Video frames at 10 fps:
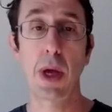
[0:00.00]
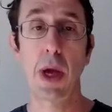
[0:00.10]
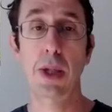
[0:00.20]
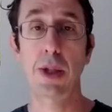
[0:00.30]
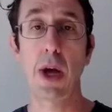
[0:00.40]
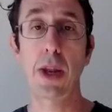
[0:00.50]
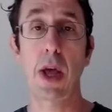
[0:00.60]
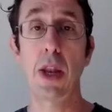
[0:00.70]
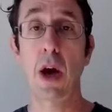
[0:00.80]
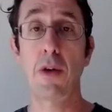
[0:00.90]
It's not
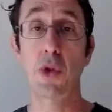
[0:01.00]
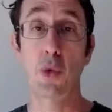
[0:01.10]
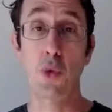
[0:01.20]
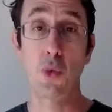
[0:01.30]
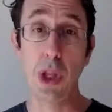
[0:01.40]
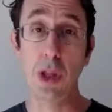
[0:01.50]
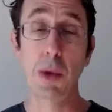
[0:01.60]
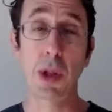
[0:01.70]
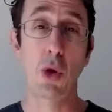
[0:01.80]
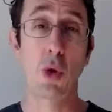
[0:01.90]
enough to read the
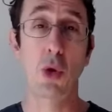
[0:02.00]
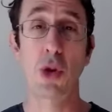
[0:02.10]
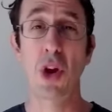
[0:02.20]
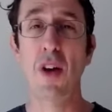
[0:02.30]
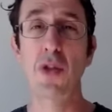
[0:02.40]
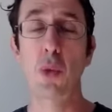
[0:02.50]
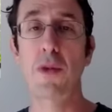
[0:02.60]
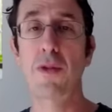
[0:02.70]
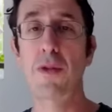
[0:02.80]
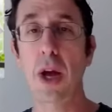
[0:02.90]
material, you have to
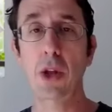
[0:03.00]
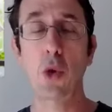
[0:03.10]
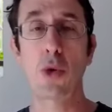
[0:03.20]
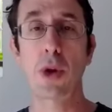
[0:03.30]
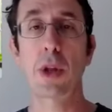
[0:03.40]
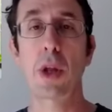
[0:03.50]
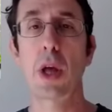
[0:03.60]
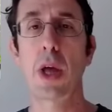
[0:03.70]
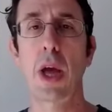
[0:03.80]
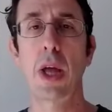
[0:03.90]
reflect on it
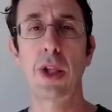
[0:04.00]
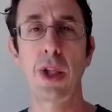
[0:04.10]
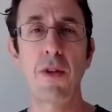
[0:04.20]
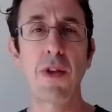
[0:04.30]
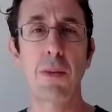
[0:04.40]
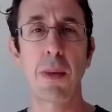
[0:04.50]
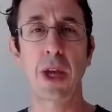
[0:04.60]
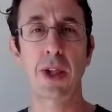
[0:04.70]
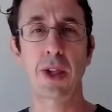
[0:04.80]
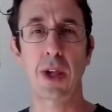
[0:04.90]
and see if it
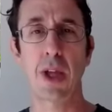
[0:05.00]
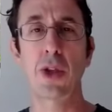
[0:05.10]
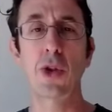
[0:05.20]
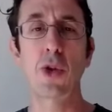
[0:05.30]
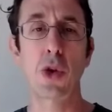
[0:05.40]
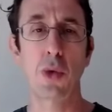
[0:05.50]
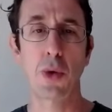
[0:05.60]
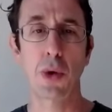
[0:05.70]
makes sense to you.